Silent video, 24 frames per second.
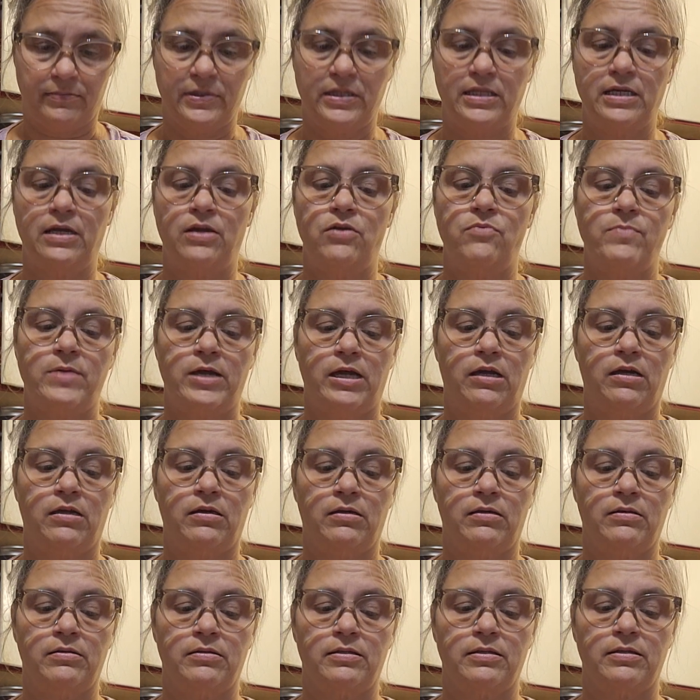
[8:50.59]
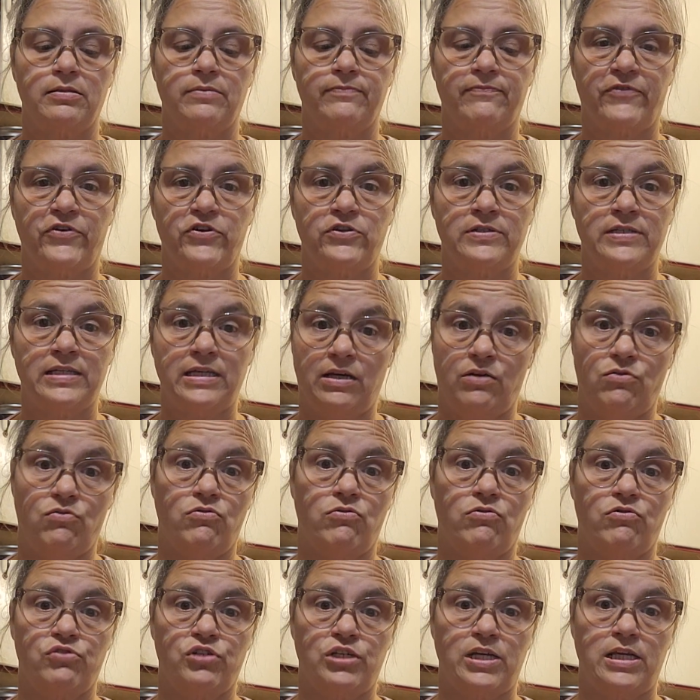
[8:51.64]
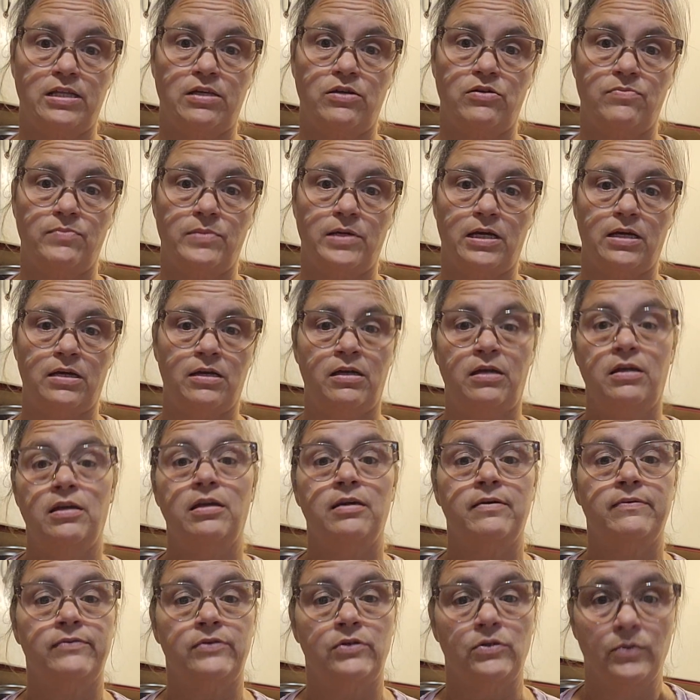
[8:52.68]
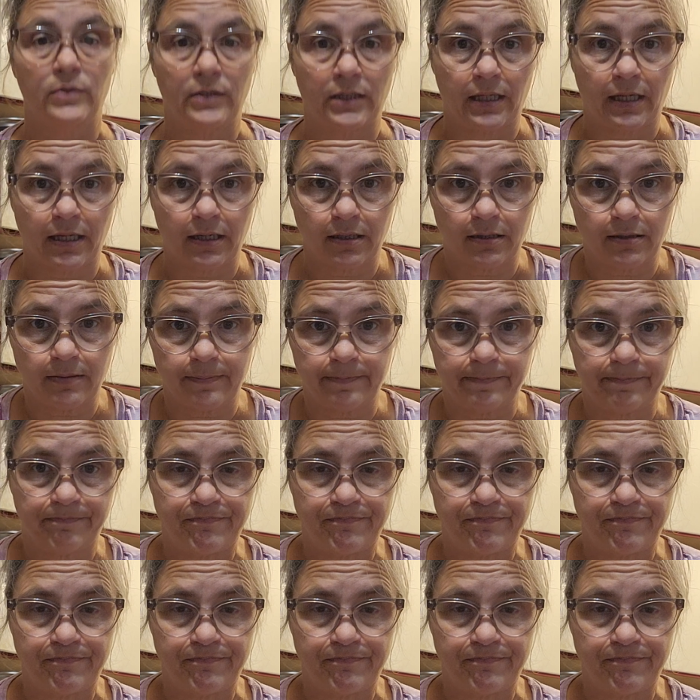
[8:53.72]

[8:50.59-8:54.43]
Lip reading: that you make, first single crochet that you make, if you would like.